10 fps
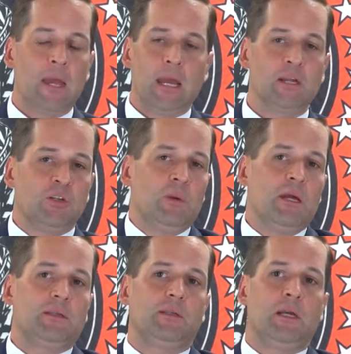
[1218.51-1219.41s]
And to me,
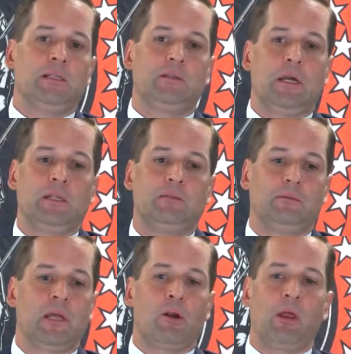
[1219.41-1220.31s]
it's
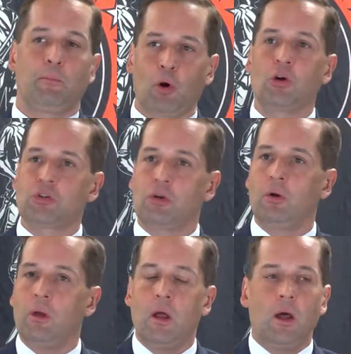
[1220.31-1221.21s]
not only
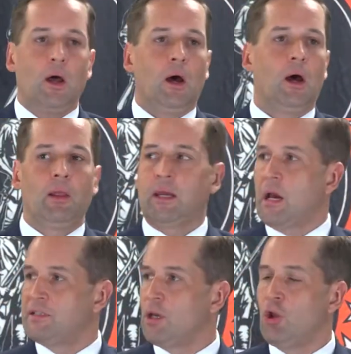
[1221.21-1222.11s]
personal. Like
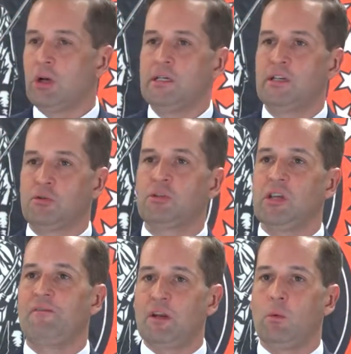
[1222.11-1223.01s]
I said, look at District
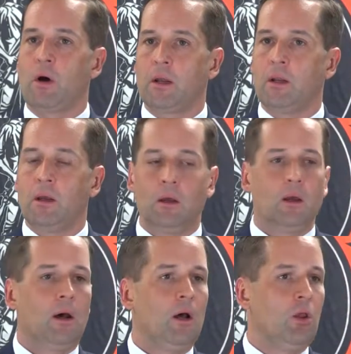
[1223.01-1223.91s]
71,
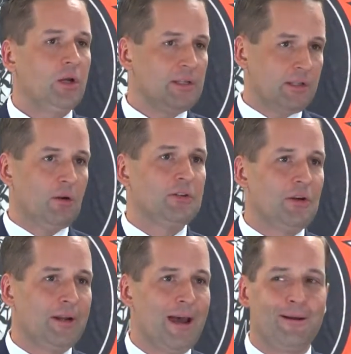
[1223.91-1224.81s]
look at
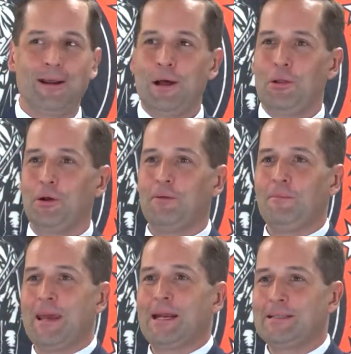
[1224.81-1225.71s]
Sarasota County, look at
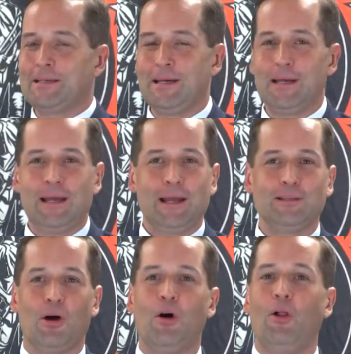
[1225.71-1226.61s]
Manatee.
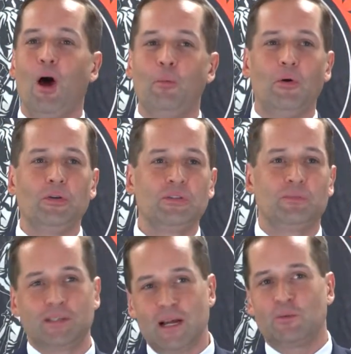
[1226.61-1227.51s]
It's all almost,
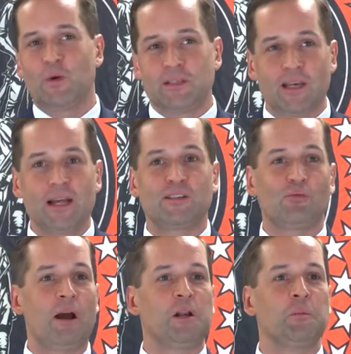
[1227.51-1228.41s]
besides one side,
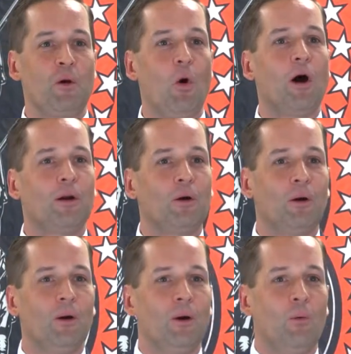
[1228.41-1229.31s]
surrounded by water.
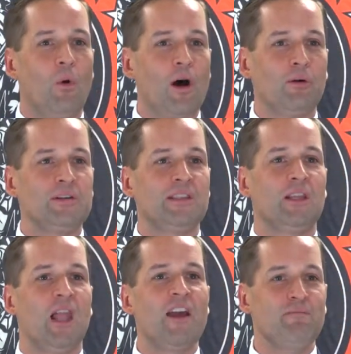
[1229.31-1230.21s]
Water is the
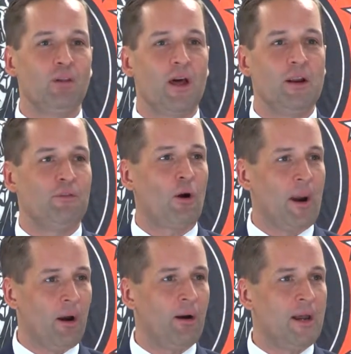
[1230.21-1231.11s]
lifeblood of our
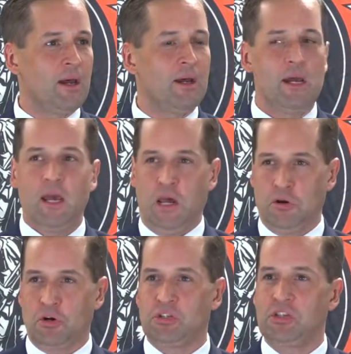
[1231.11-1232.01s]
area
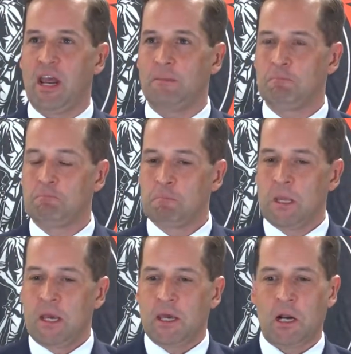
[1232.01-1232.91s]
and our state.
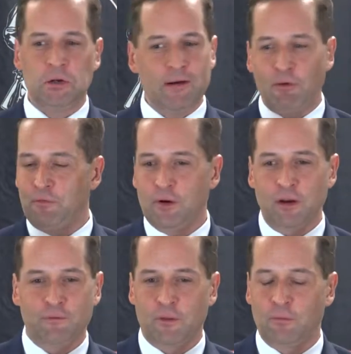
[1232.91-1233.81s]
And I'll never
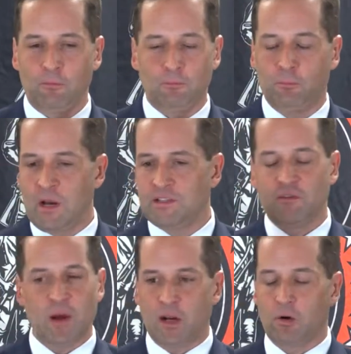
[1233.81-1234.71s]
forget, for the rest
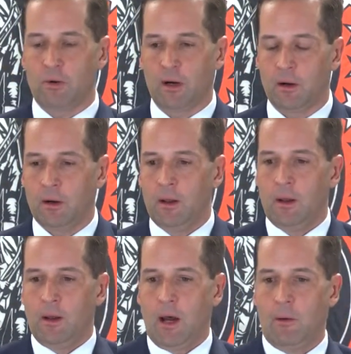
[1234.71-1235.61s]
of my career,
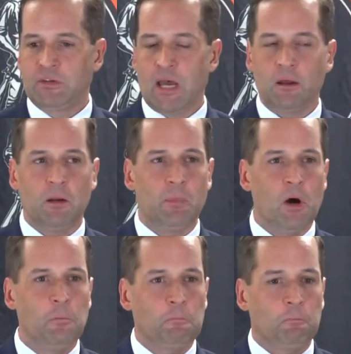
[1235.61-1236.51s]
I was out in a
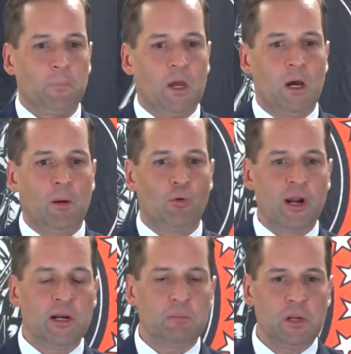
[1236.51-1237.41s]
boat
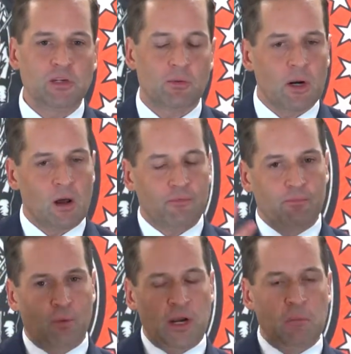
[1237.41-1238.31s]
Bradenton Beach, right off
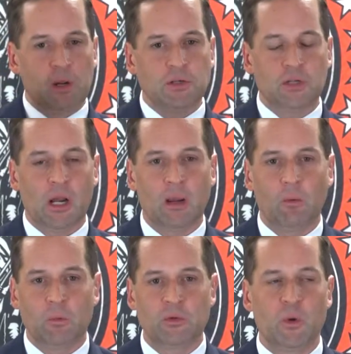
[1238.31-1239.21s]
Bradenton Beach, and I
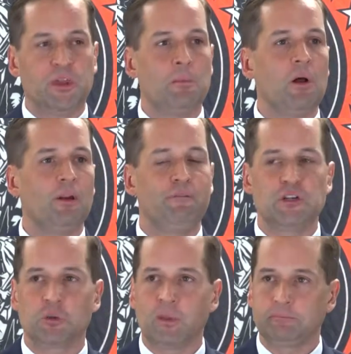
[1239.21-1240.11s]
was with a mullet
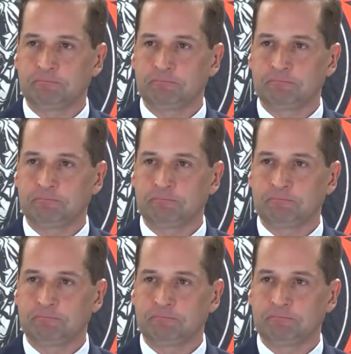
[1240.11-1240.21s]
fisherman.